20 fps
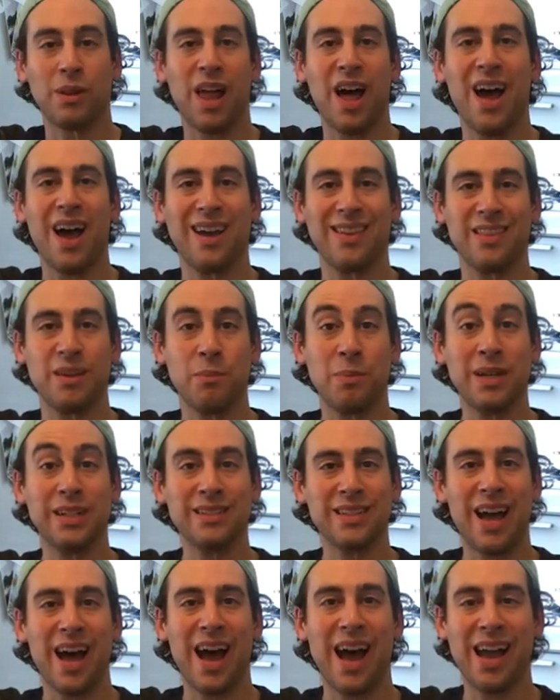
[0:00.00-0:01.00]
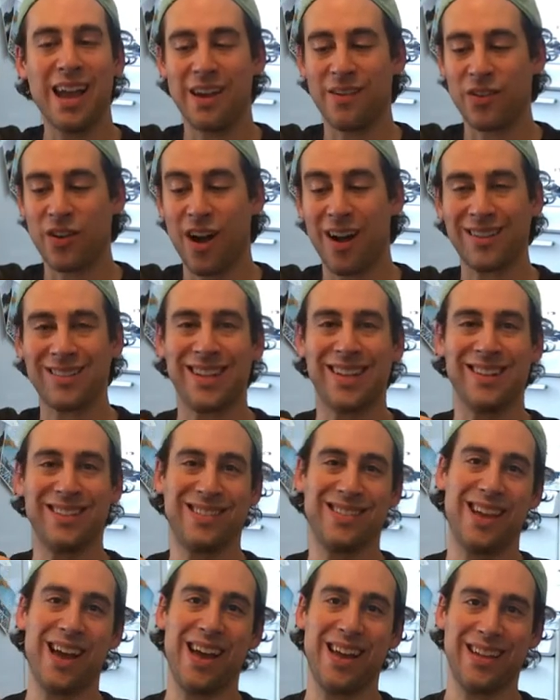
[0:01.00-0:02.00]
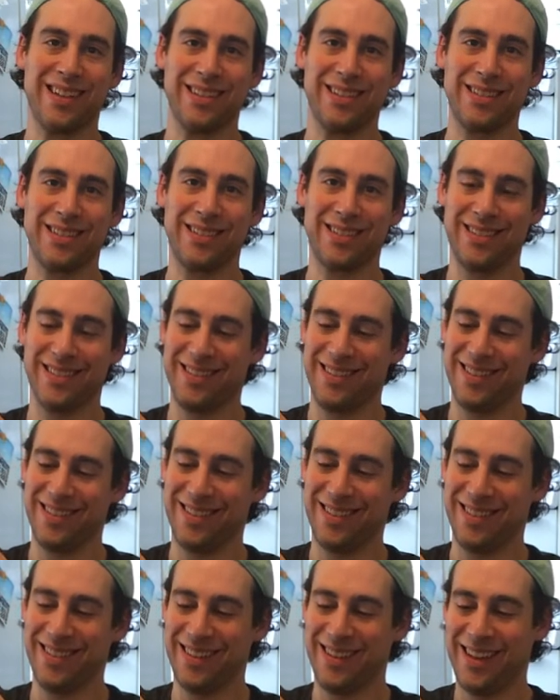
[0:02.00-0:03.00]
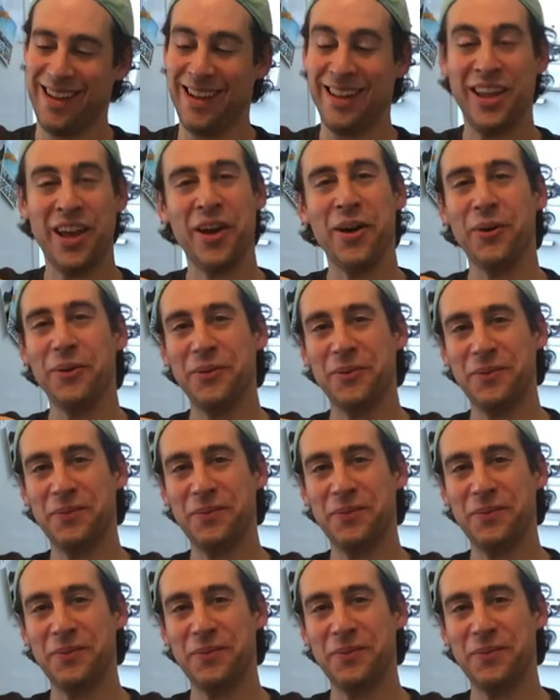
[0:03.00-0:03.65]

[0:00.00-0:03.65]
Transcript: Bly, the Bill Nye of cocktail science. Hello.